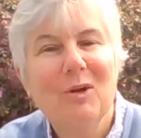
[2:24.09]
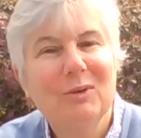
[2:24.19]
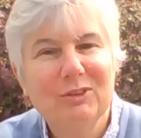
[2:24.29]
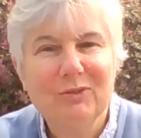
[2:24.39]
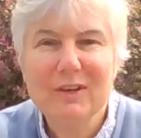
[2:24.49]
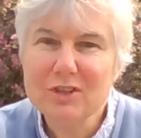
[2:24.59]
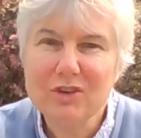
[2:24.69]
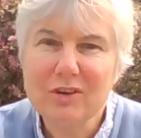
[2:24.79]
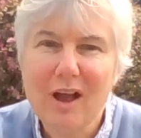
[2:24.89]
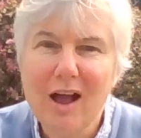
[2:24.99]
was
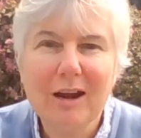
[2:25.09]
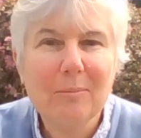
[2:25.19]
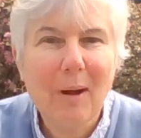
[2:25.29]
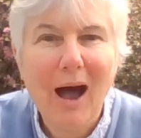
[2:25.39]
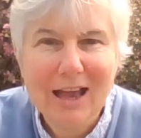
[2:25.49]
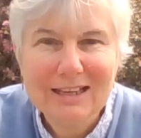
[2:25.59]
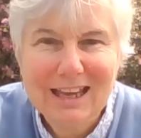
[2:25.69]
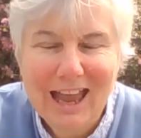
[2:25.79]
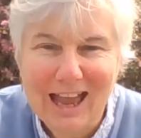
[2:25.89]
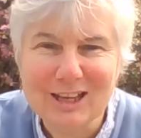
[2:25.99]
featured on a
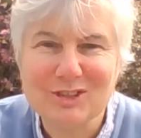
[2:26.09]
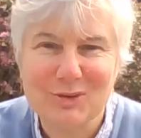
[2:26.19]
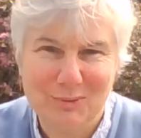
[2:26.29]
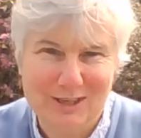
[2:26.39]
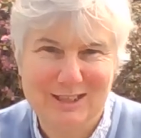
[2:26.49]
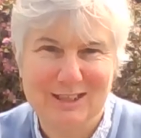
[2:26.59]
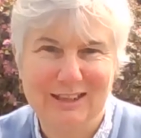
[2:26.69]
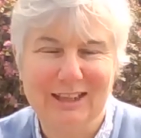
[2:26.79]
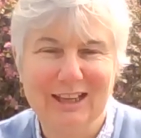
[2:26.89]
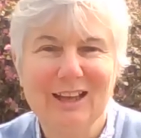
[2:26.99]
podcast
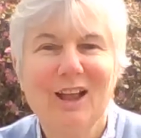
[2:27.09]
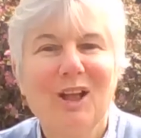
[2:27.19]
recently.